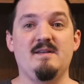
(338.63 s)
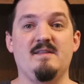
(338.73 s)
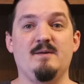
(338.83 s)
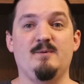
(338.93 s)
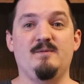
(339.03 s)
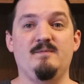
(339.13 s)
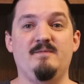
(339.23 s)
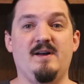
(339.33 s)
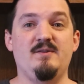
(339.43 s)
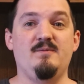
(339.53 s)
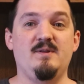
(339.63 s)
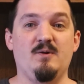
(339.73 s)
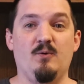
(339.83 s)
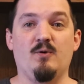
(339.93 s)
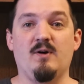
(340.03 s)
They will value the
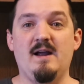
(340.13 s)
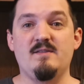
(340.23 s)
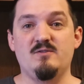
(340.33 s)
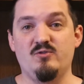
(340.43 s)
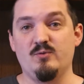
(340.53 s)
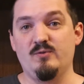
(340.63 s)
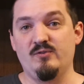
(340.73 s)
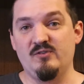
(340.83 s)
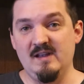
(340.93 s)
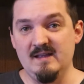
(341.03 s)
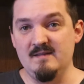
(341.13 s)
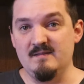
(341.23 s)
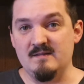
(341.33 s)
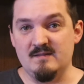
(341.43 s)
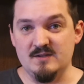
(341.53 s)
ore and the jewels
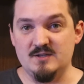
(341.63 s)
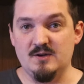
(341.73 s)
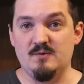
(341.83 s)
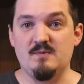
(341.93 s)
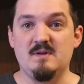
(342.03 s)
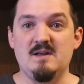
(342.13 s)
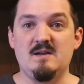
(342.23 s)
in the stone,